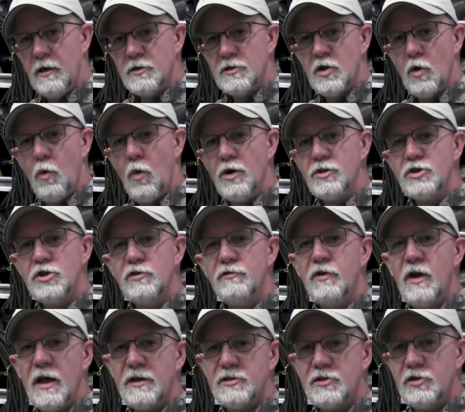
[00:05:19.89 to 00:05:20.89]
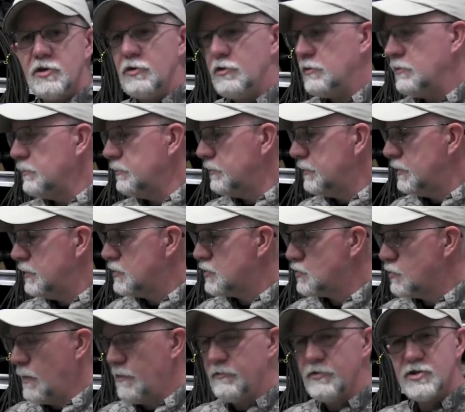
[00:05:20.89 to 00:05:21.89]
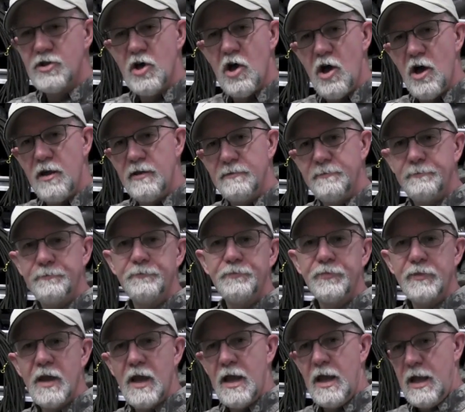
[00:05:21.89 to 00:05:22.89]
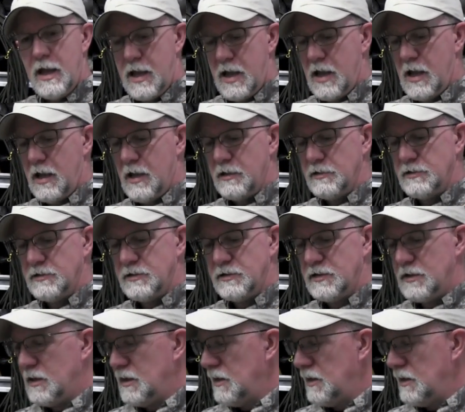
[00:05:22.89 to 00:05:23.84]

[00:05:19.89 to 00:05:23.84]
So once you've got your swivels on and